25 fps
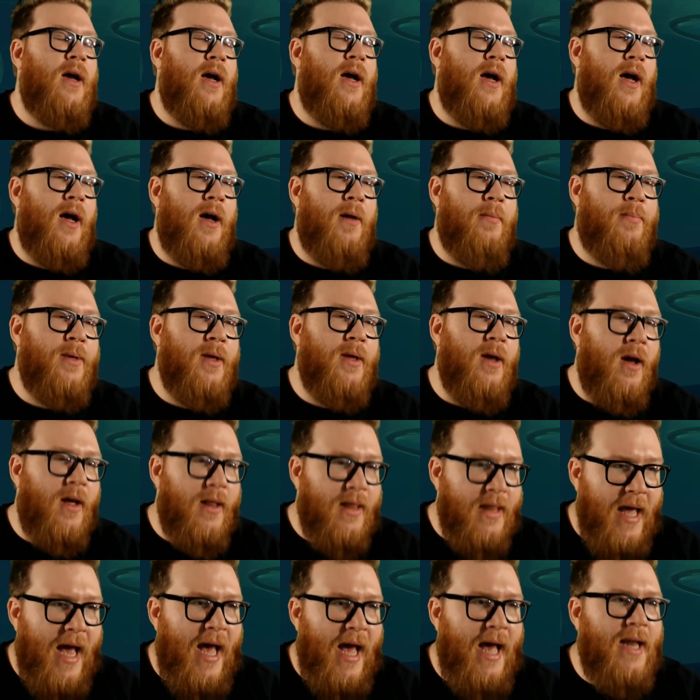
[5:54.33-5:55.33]
Uh,
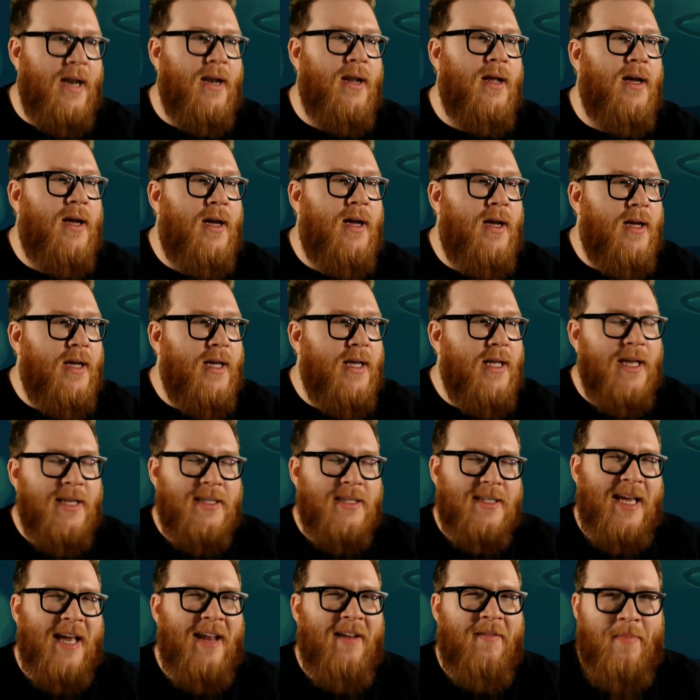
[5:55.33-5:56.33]
beyond that, uh, it,
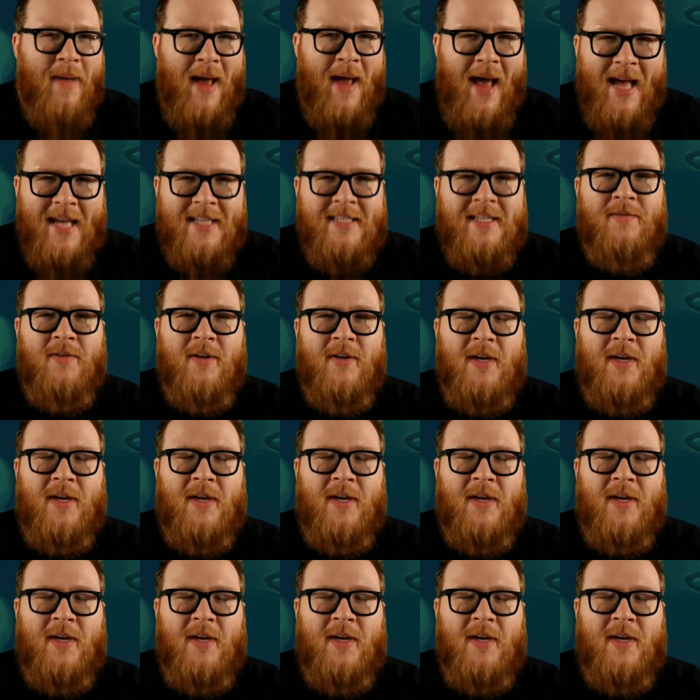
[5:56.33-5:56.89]
it's kind of passive.